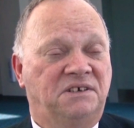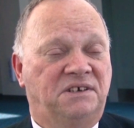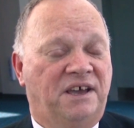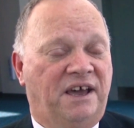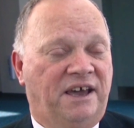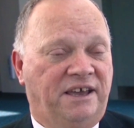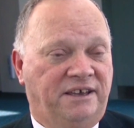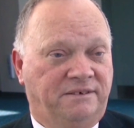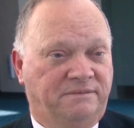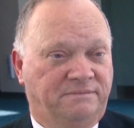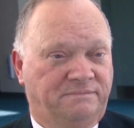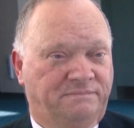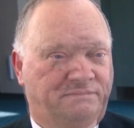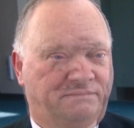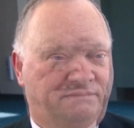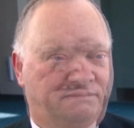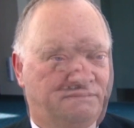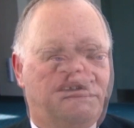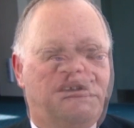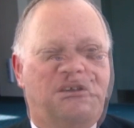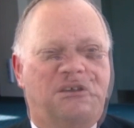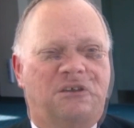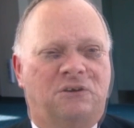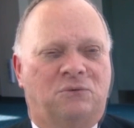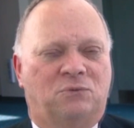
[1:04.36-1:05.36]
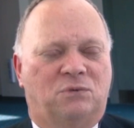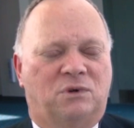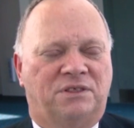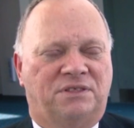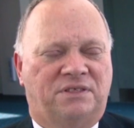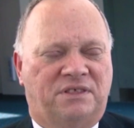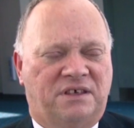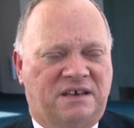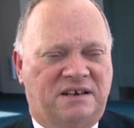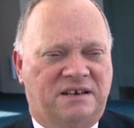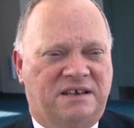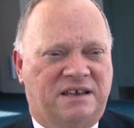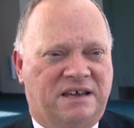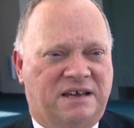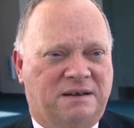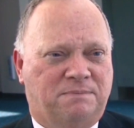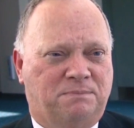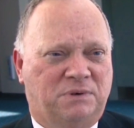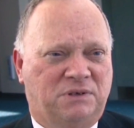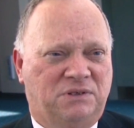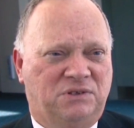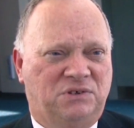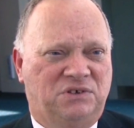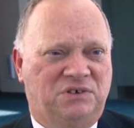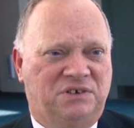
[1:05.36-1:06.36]
a day. What then
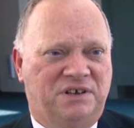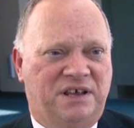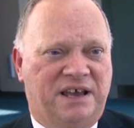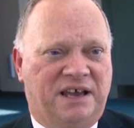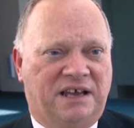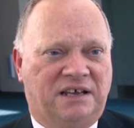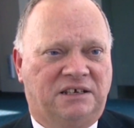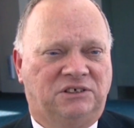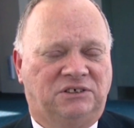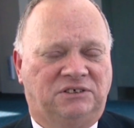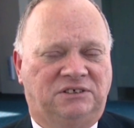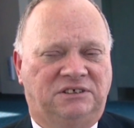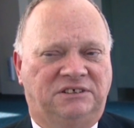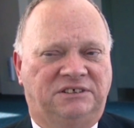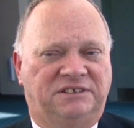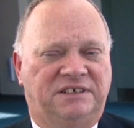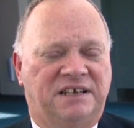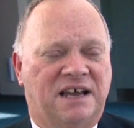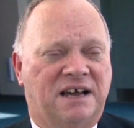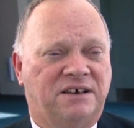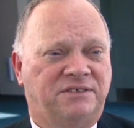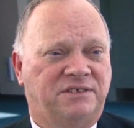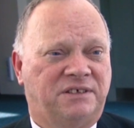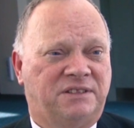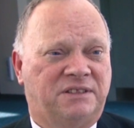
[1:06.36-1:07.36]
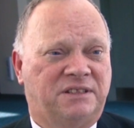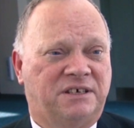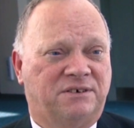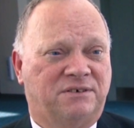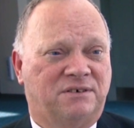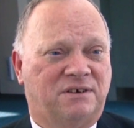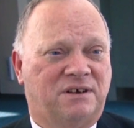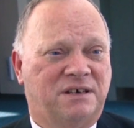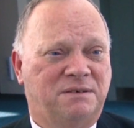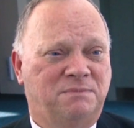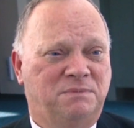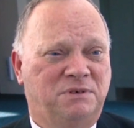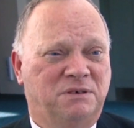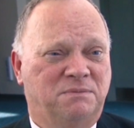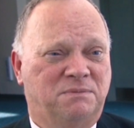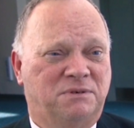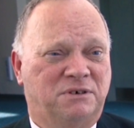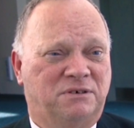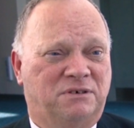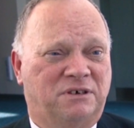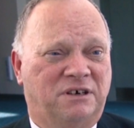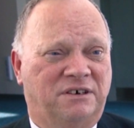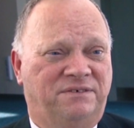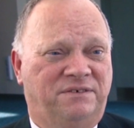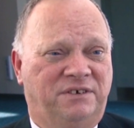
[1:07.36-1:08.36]
happens next is now that they're on
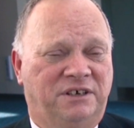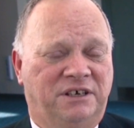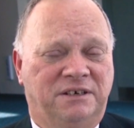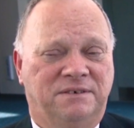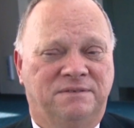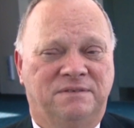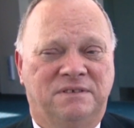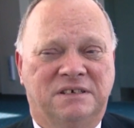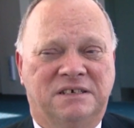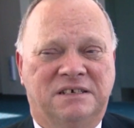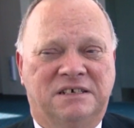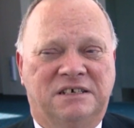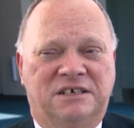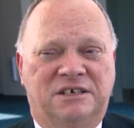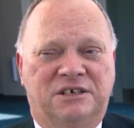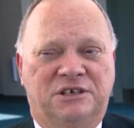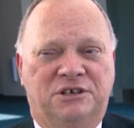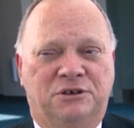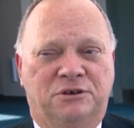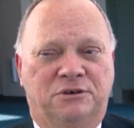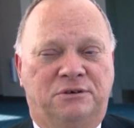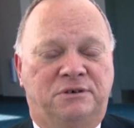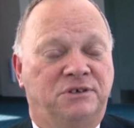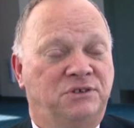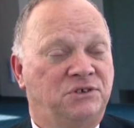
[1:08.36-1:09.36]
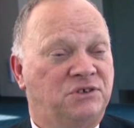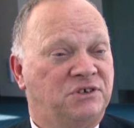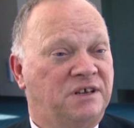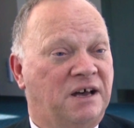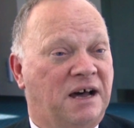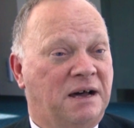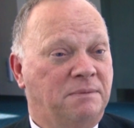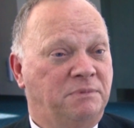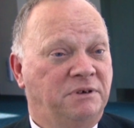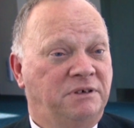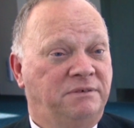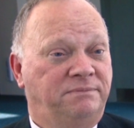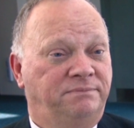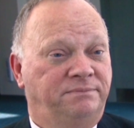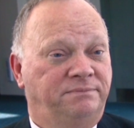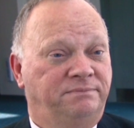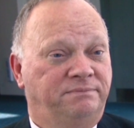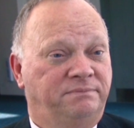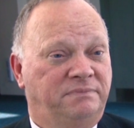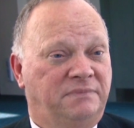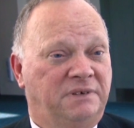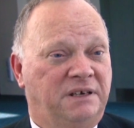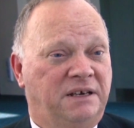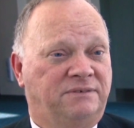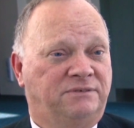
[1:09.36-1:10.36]
buprenorphine, you can stop it
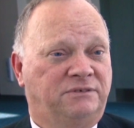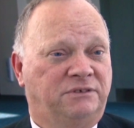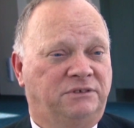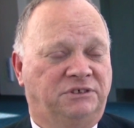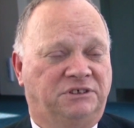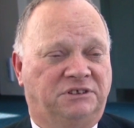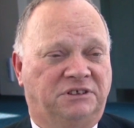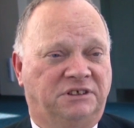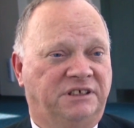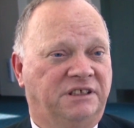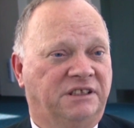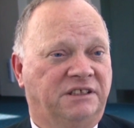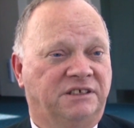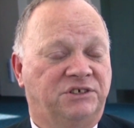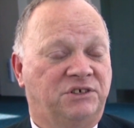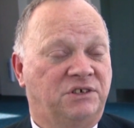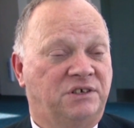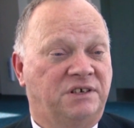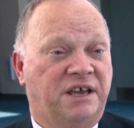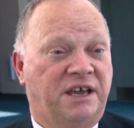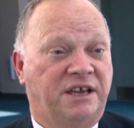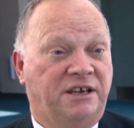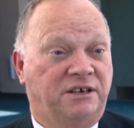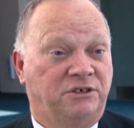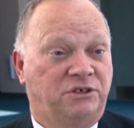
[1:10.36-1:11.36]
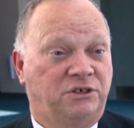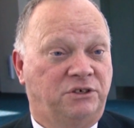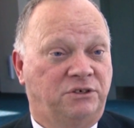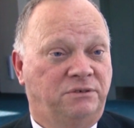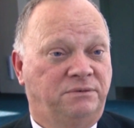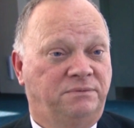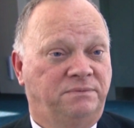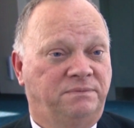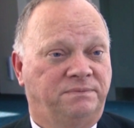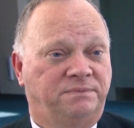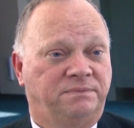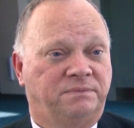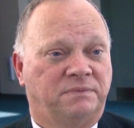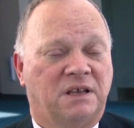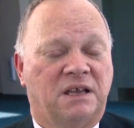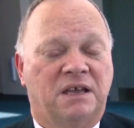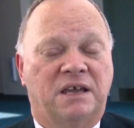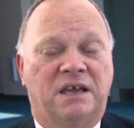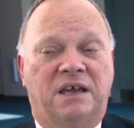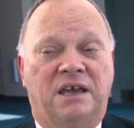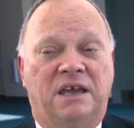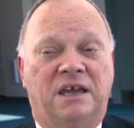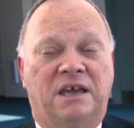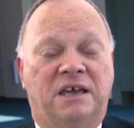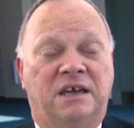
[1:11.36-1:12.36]
after as little as a day or two,
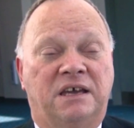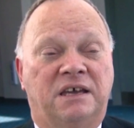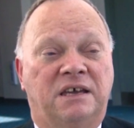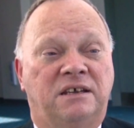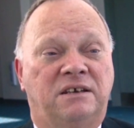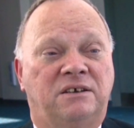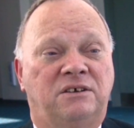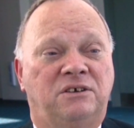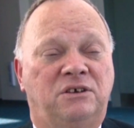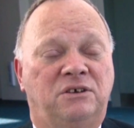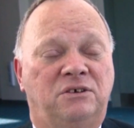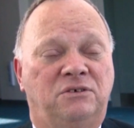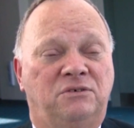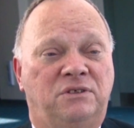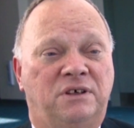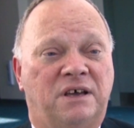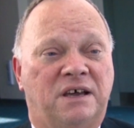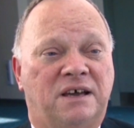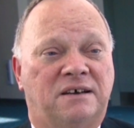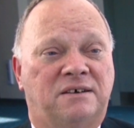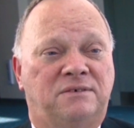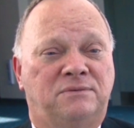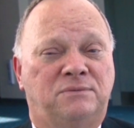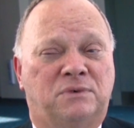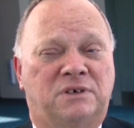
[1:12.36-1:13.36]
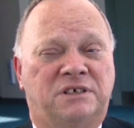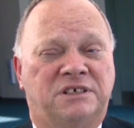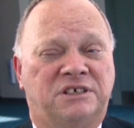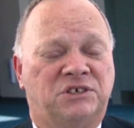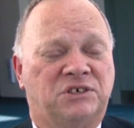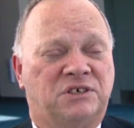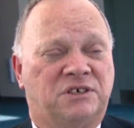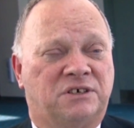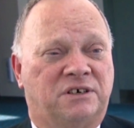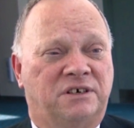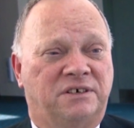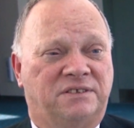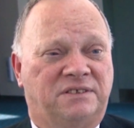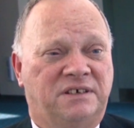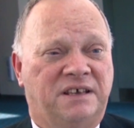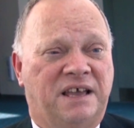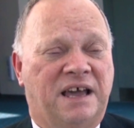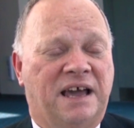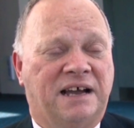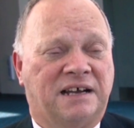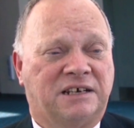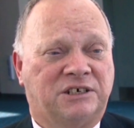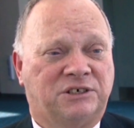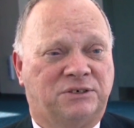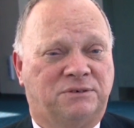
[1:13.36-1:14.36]
and you then want to start the
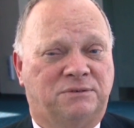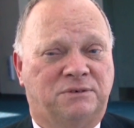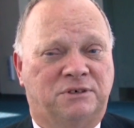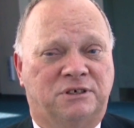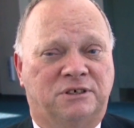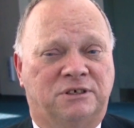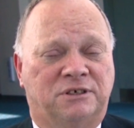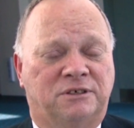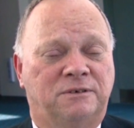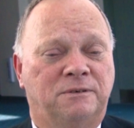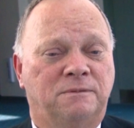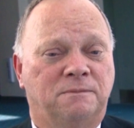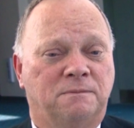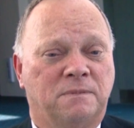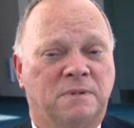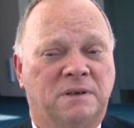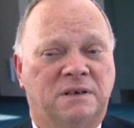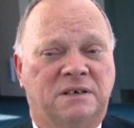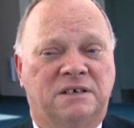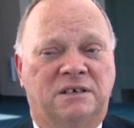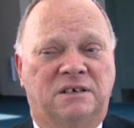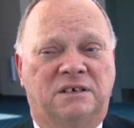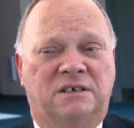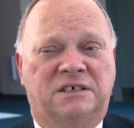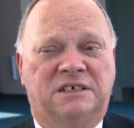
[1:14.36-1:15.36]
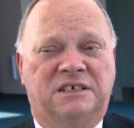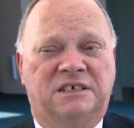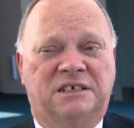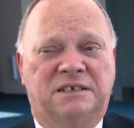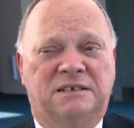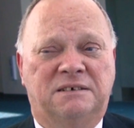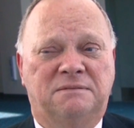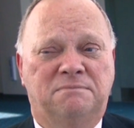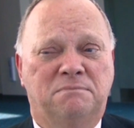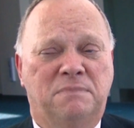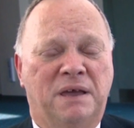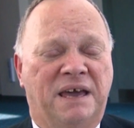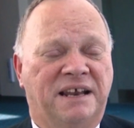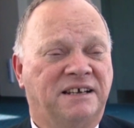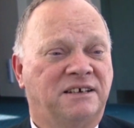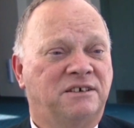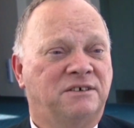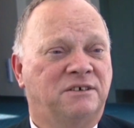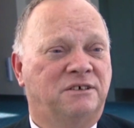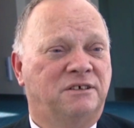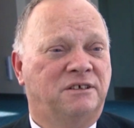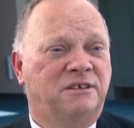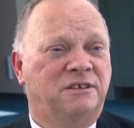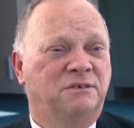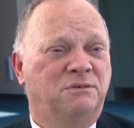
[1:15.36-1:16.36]
actual uh,
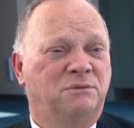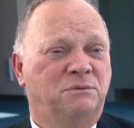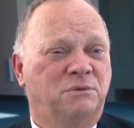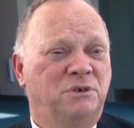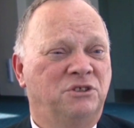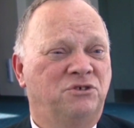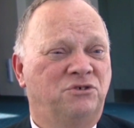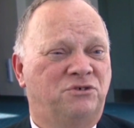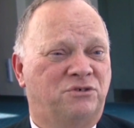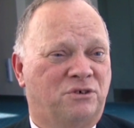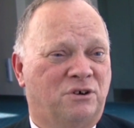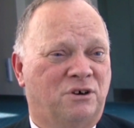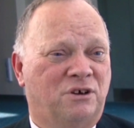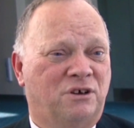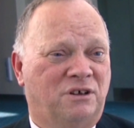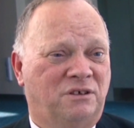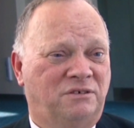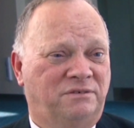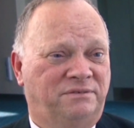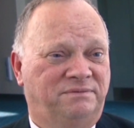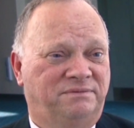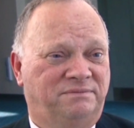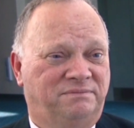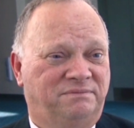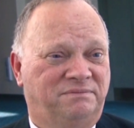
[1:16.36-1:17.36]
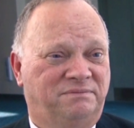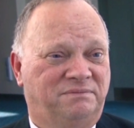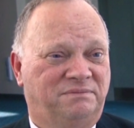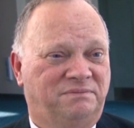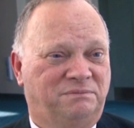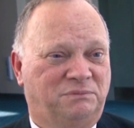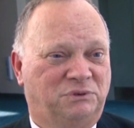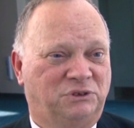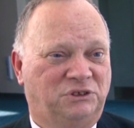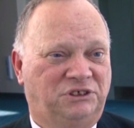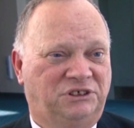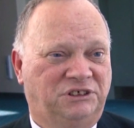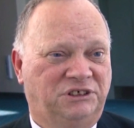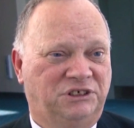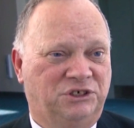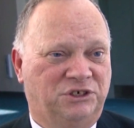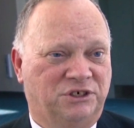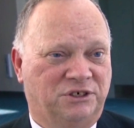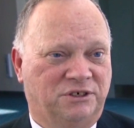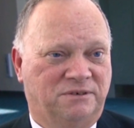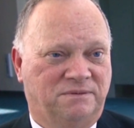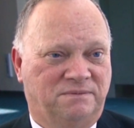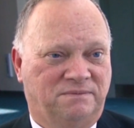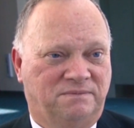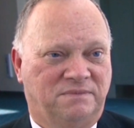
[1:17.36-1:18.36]
medical withdrawal
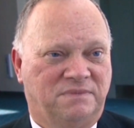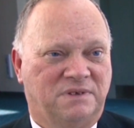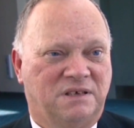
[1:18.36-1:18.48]
procedure.